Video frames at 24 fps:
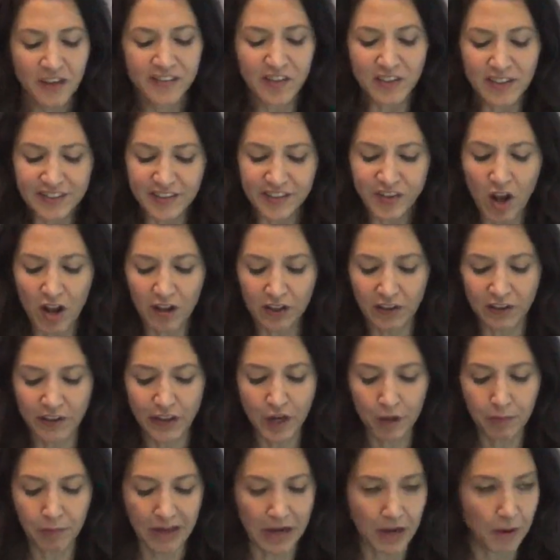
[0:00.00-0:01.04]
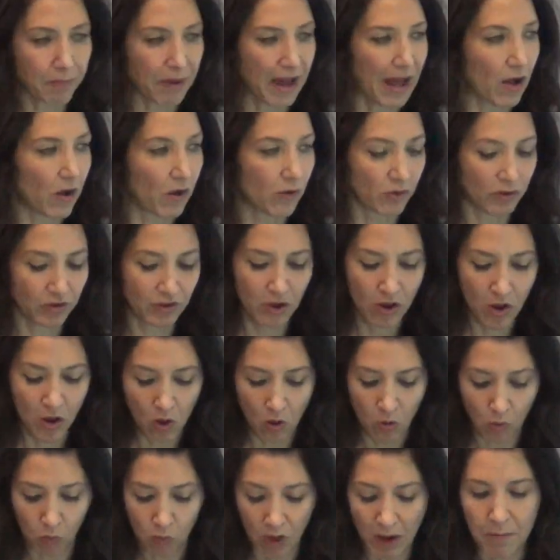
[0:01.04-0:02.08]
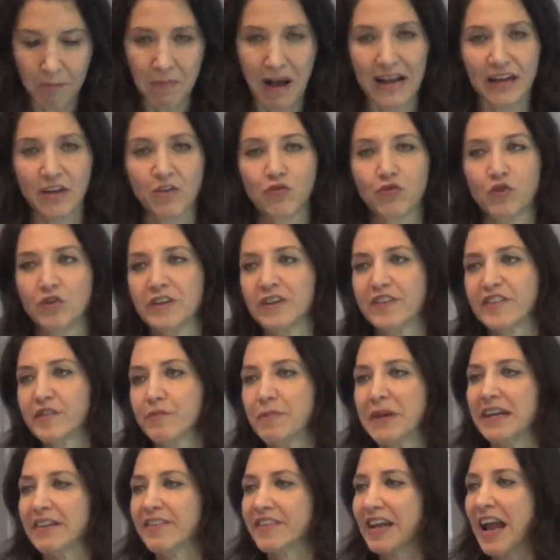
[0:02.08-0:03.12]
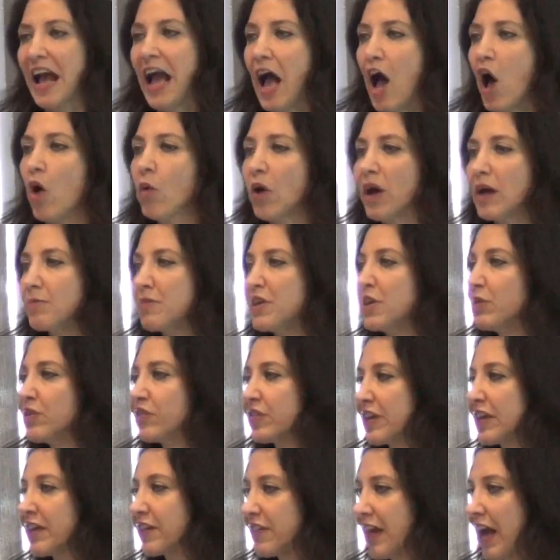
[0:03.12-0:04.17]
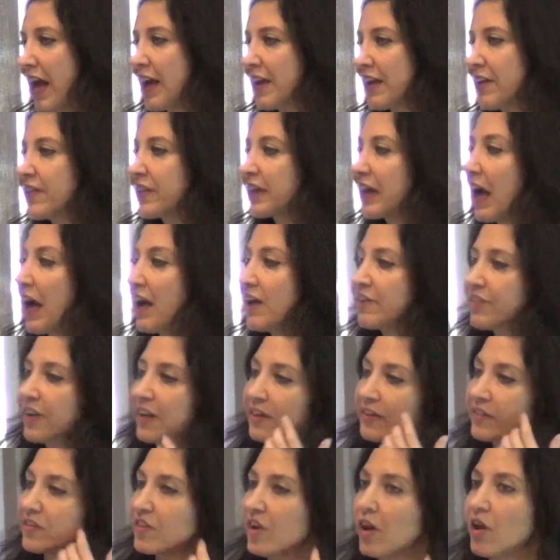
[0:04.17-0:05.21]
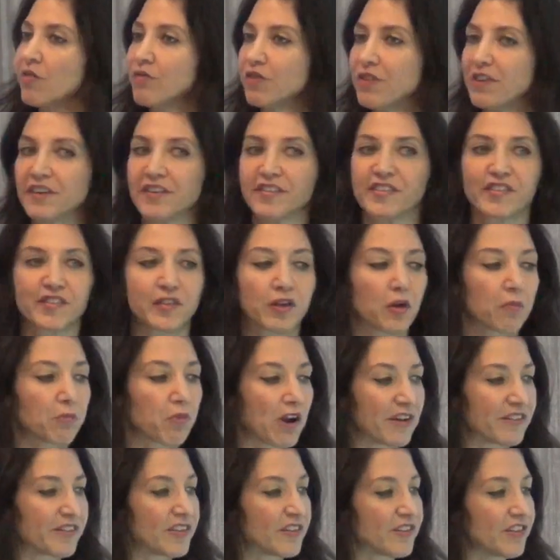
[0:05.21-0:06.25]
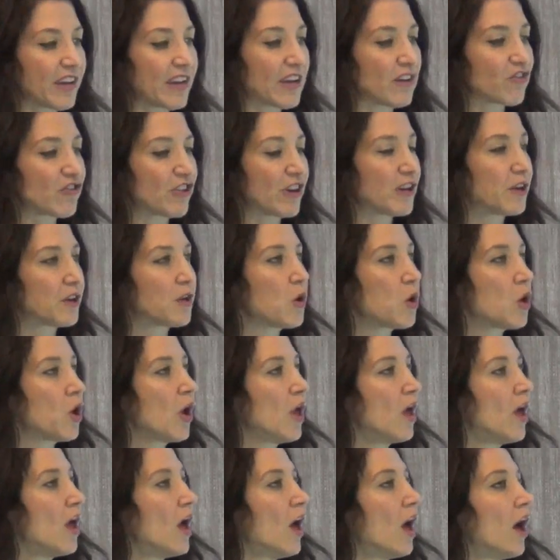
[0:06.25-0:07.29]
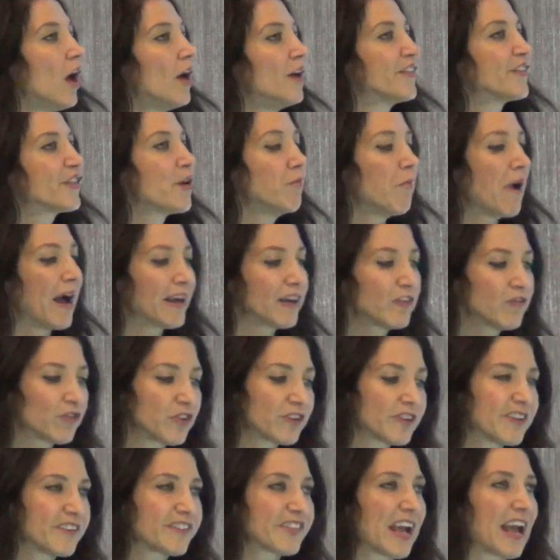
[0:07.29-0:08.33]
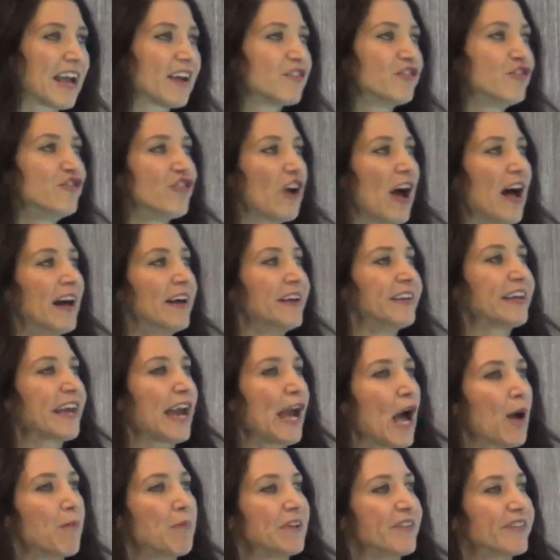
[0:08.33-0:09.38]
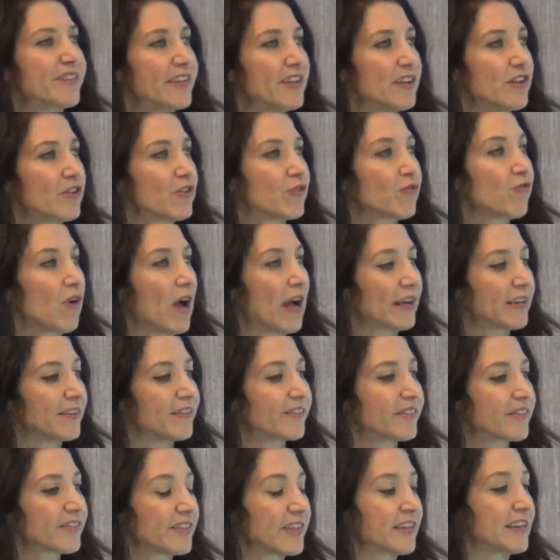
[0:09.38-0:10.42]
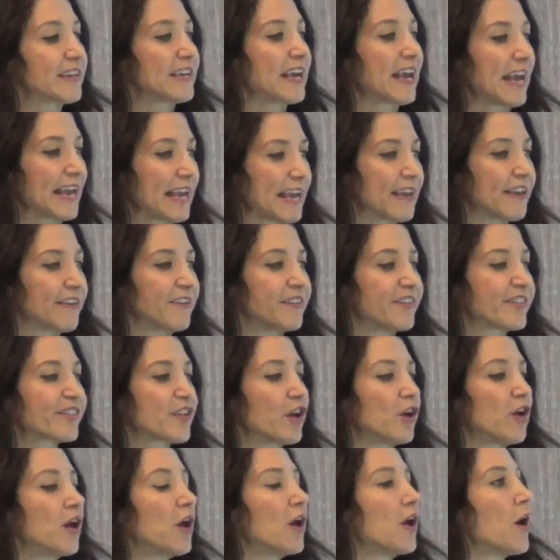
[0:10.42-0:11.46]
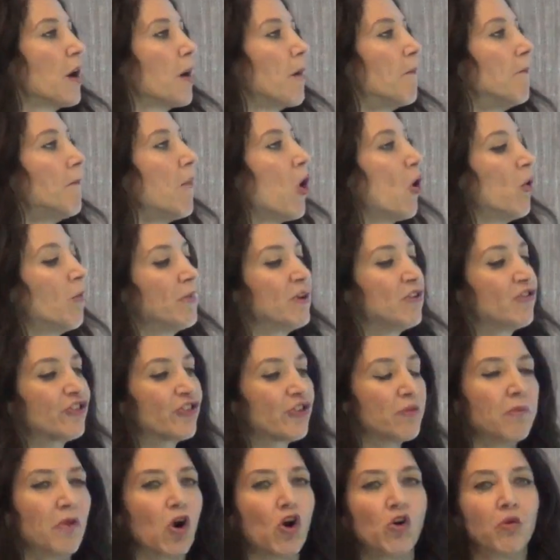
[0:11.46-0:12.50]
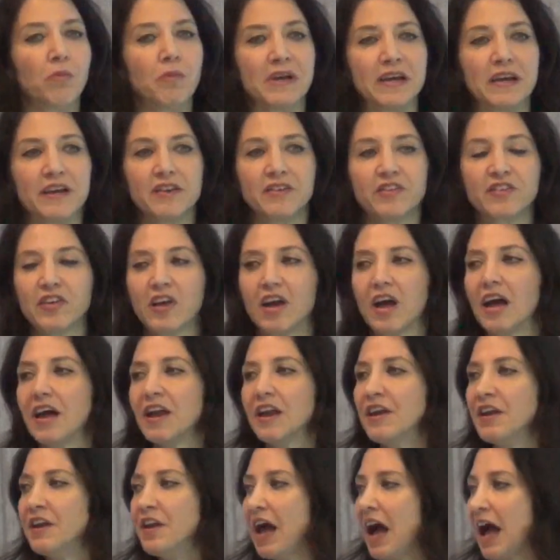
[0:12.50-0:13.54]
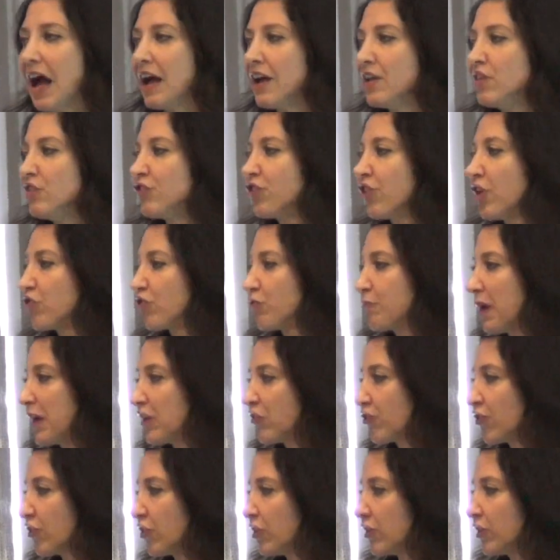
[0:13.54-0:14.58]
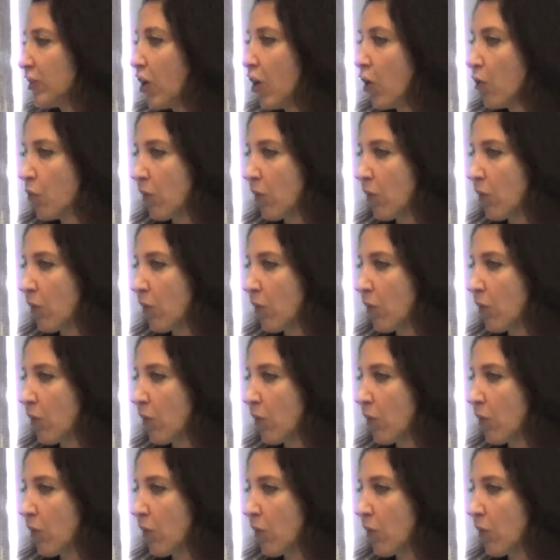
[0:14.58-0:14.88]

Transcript: So let's talk a little bit about what mindfulness means and how I'm using that in the context of this presentation. So mindfulness, as John Kabat-Zinn defines it, is moment-to-moment, non-judgmental